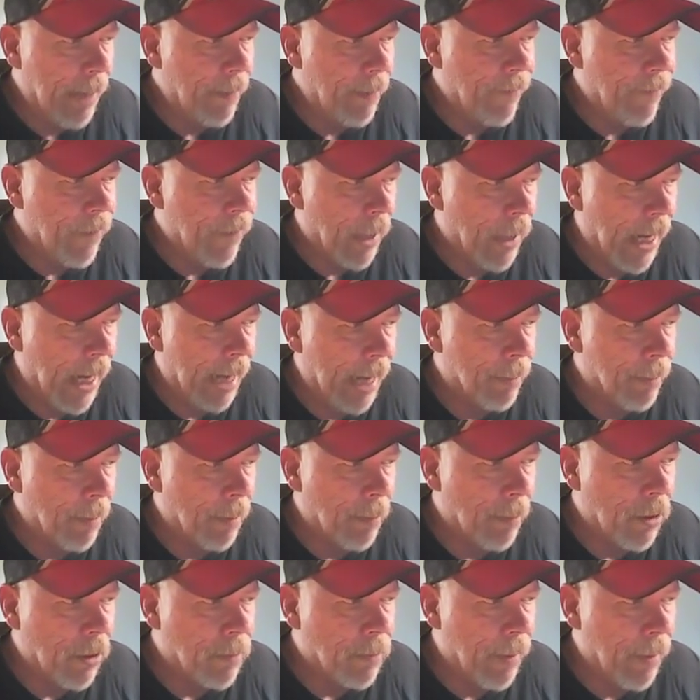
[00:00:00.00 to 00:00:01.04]
if you like,
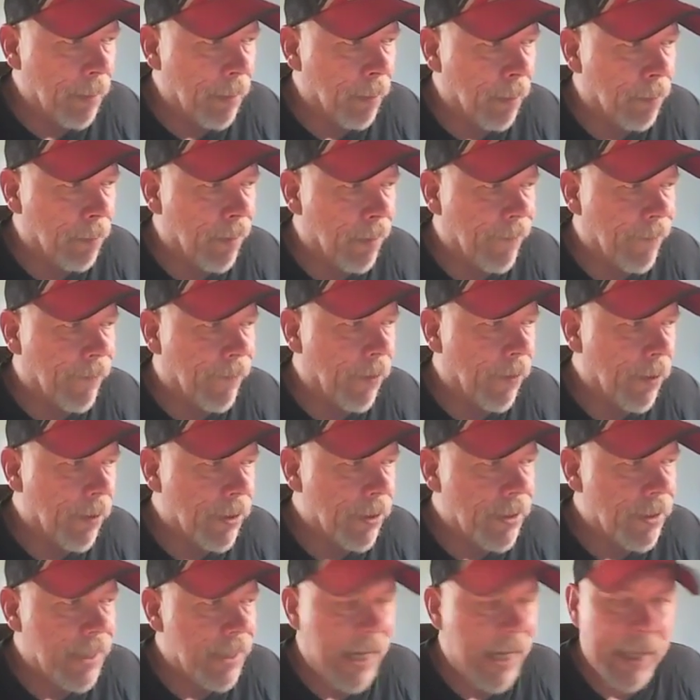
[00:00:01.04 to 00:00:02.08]
but most people prefer
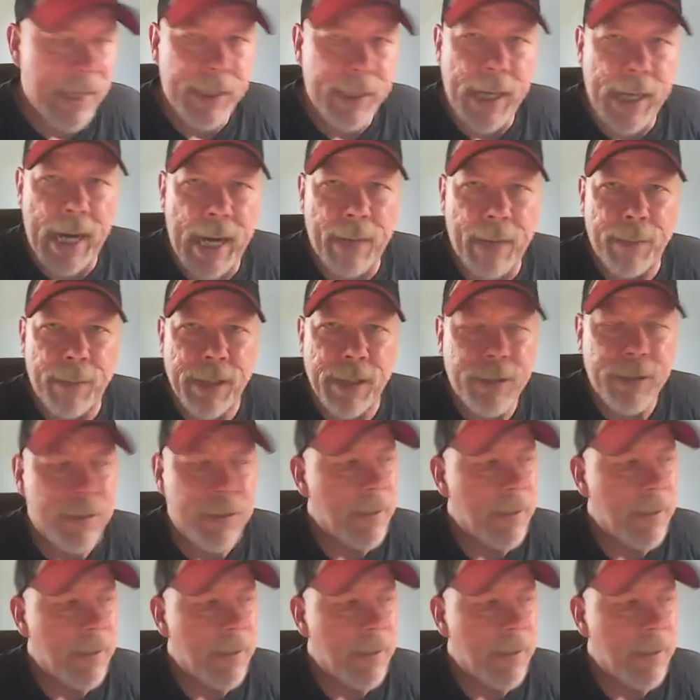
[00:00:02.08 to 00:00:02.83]
to stay anonymous,